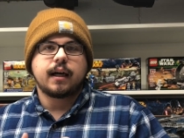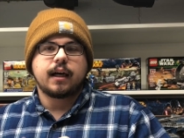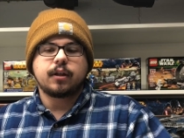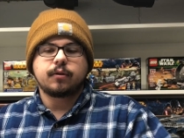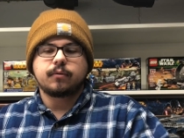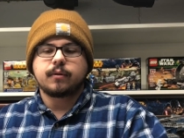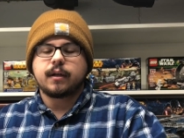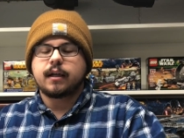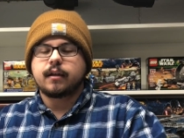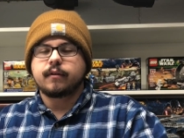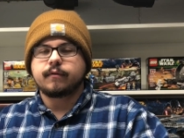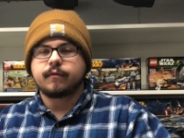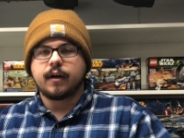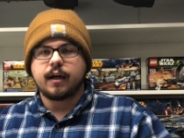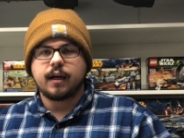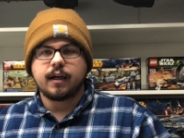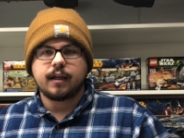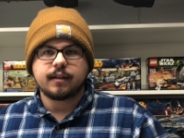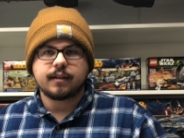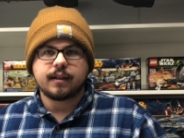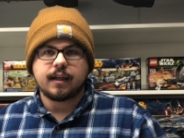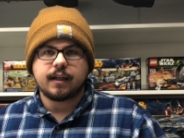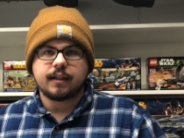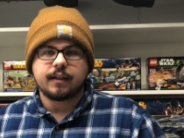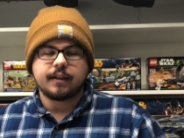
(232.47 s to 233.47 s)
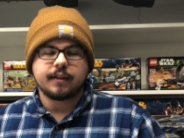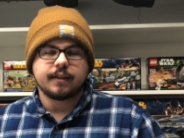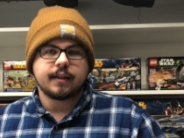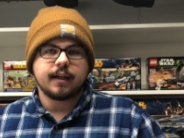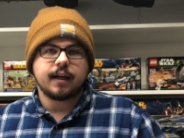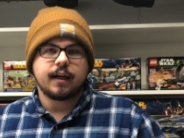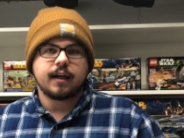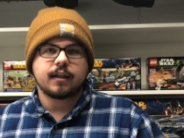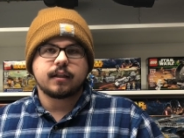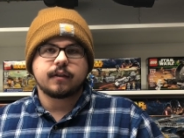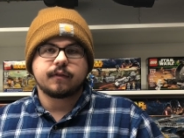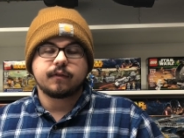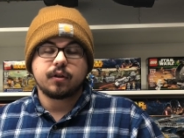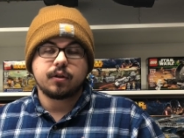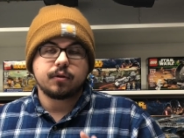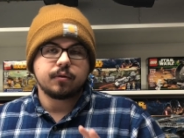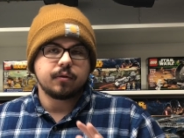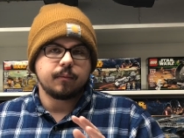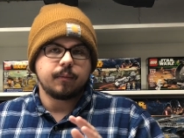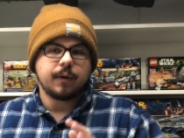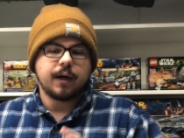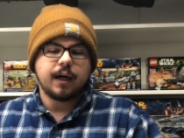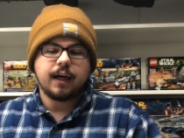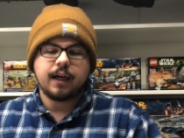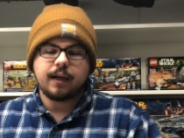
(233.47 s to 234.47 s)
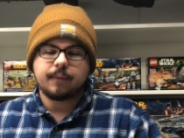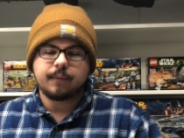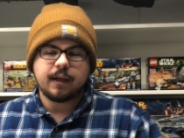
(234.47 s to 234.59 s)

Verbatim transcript: I do not advise any stocks for you to buy.